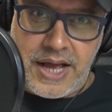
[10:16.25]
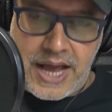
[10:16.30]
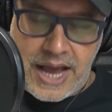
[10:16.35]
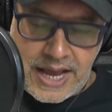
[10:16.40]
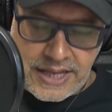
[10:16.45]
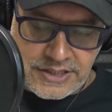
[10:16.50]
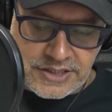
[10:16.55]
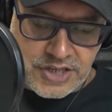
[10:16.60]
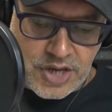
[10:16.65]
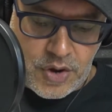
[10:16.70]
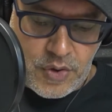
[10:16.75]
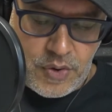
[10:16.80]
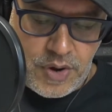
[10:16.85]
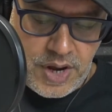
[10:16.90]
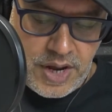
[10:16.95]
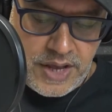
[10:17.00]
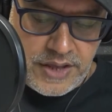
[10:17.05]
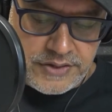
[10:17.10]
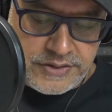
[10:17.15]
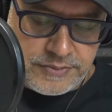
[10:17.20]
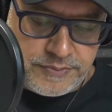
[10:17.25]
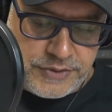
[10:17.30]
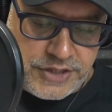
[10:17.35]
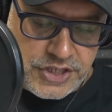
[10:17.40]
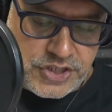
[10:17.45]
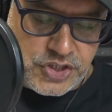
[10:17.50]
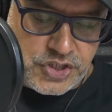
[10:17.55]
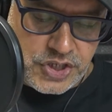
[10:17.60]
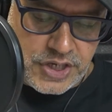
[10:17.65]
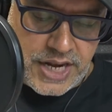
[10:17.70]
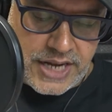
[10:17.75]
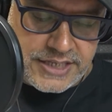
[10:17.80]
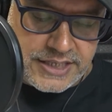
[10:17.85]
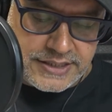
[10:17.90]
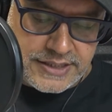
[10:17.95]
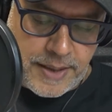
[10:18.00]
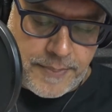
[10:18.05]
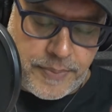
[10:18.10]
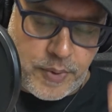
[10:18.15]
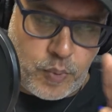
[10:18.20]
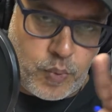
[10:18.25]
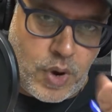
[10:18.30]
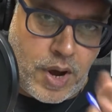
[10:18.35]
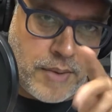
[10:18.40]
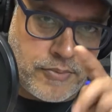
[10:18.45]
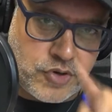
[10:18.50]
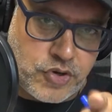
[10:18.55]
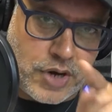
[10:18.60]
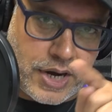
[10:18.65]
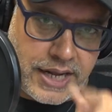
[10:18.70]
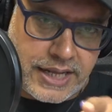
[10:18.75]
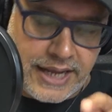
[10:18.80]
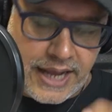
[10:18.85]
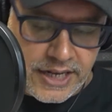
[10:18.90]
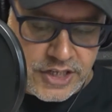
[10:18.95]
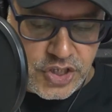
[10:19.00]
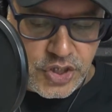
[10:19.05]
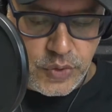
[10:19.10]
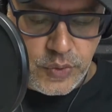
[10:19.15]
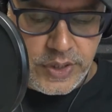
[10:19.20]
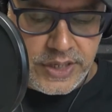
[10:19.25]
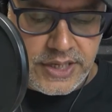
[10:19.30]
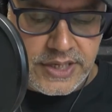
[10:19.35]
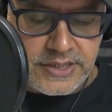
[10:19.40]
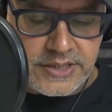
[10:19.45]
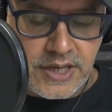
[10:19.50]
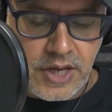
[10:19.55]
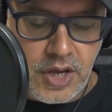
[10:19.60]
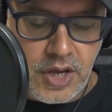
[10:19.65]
And so this genetics, but what I'm trying to get to is